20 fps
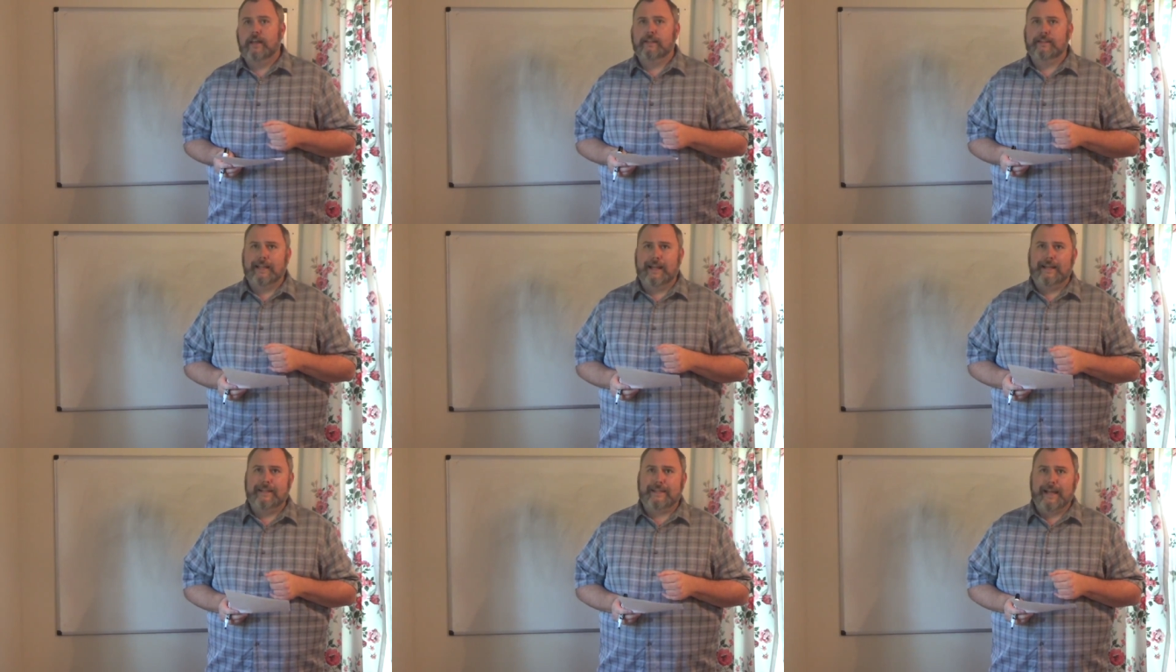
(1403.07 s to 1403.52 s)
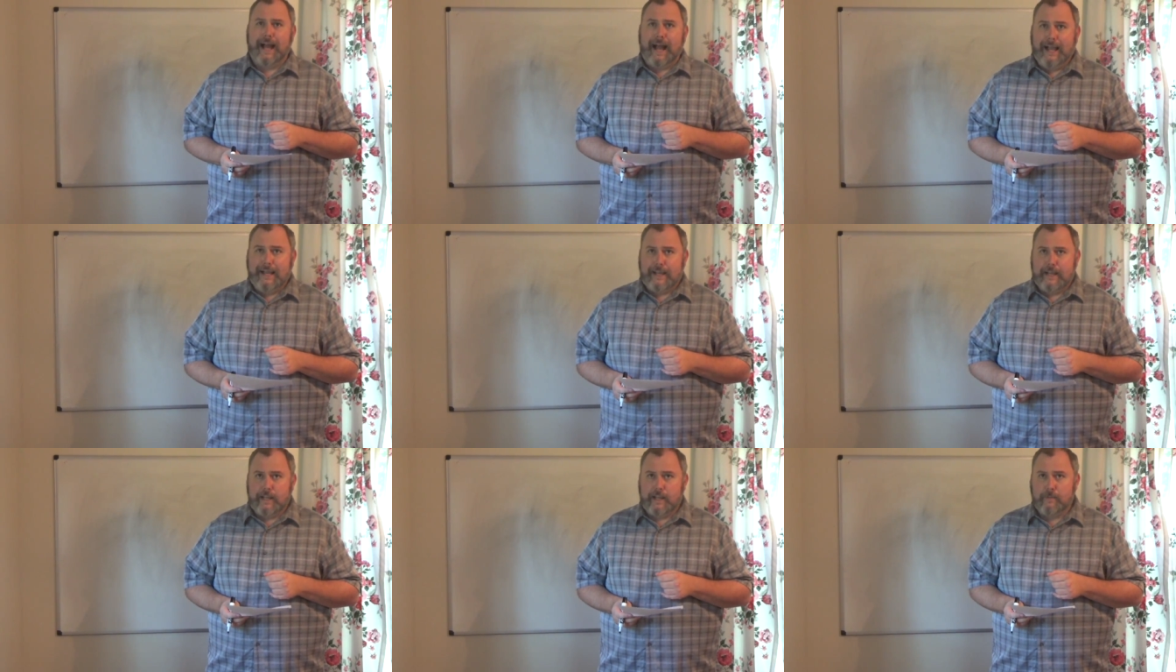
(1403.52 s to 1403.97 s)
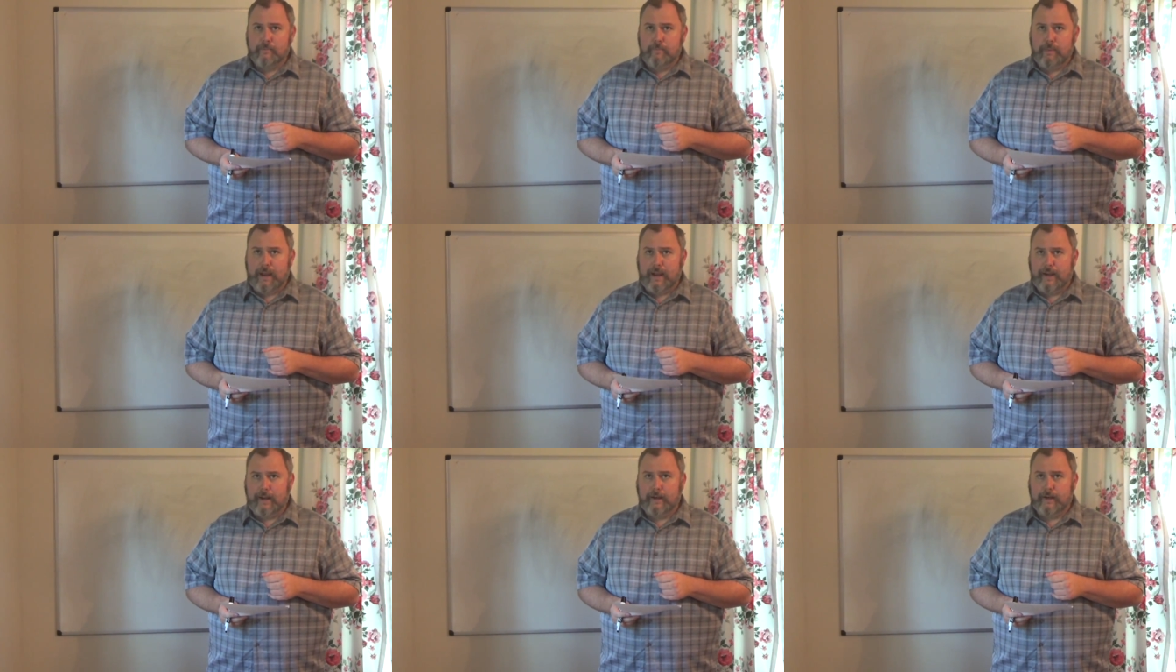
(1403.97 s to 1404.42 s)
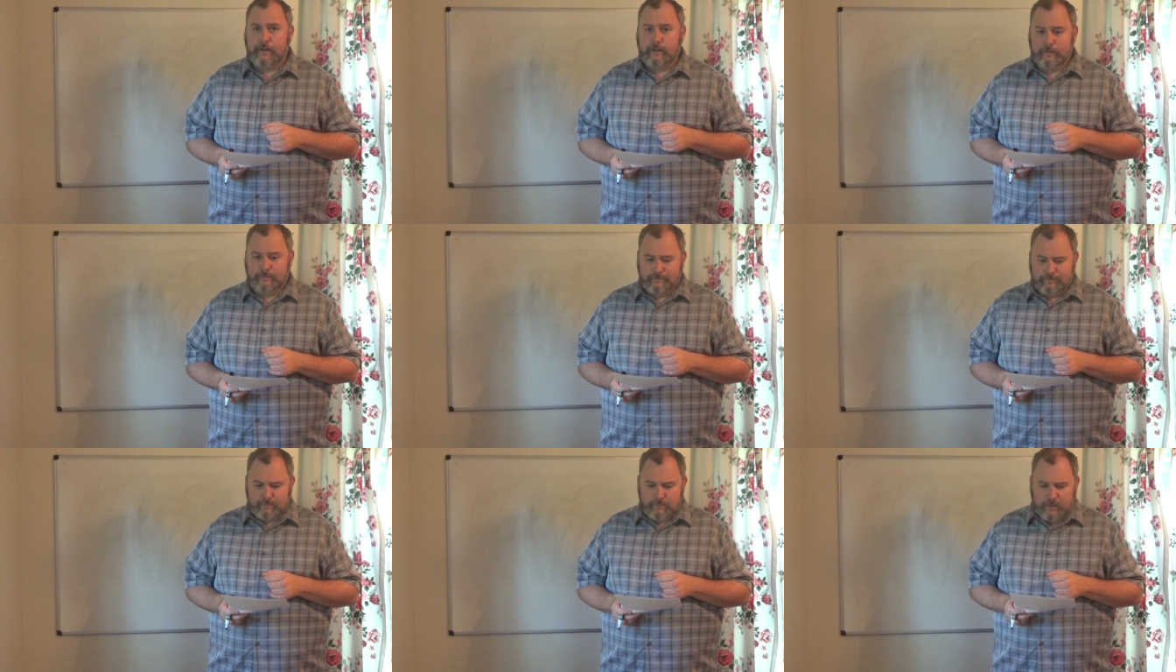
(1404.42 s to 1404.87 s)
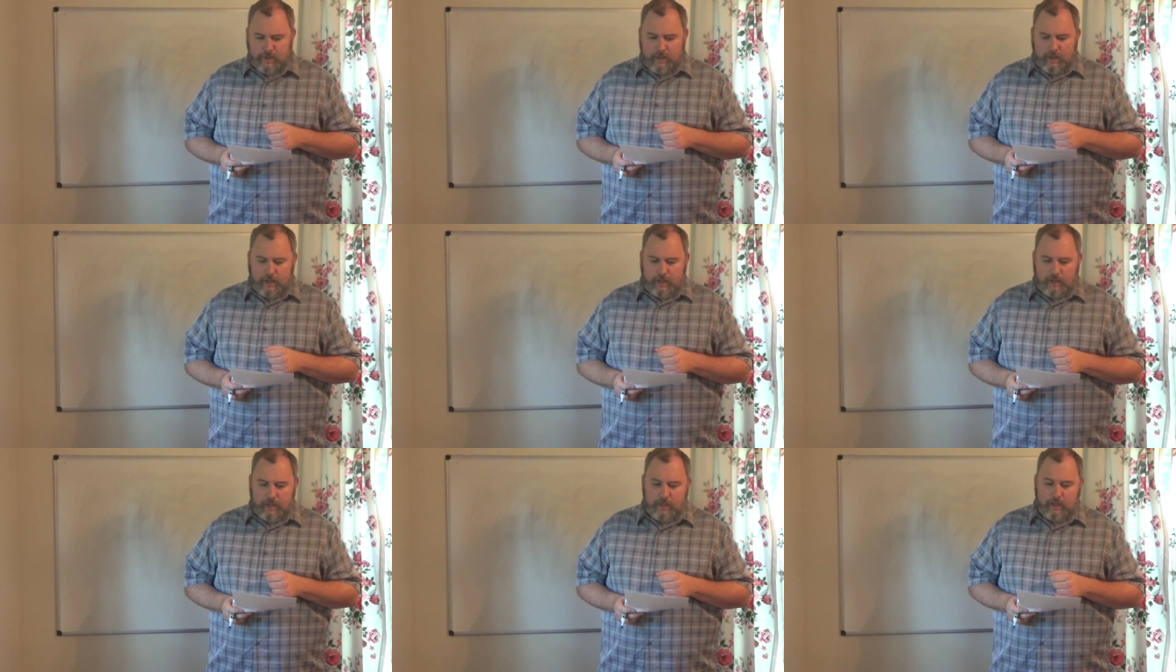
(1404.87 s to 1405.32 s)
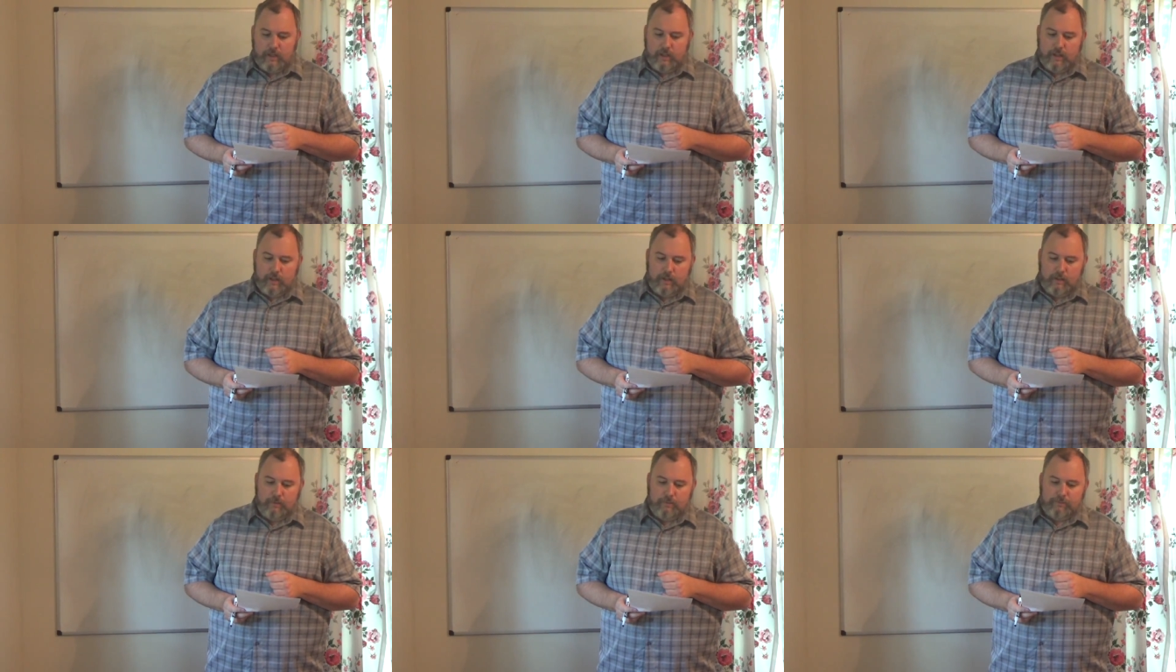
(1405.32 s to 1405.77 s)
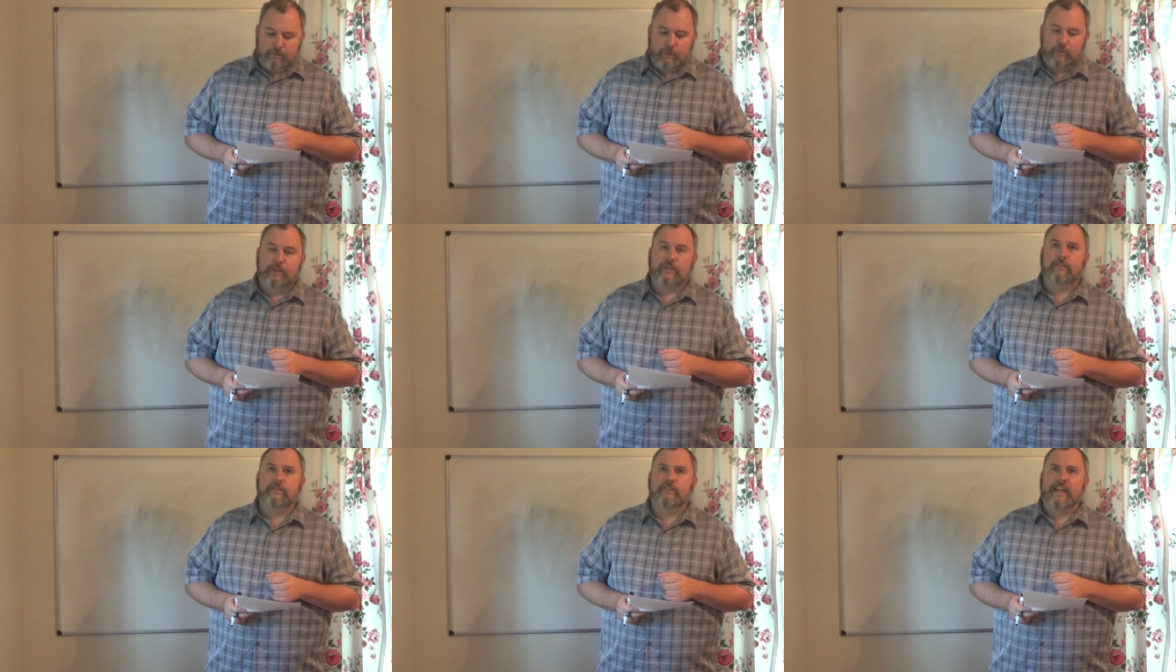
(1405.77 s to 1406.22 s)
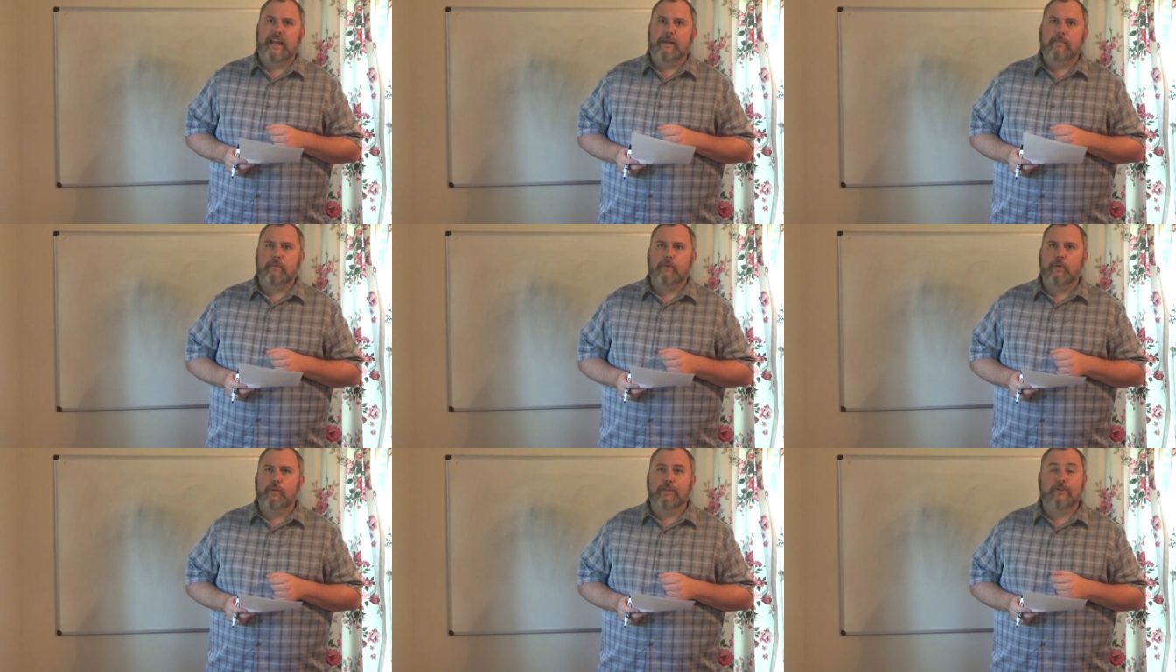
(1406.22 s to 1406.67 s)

Like I can compare, for example,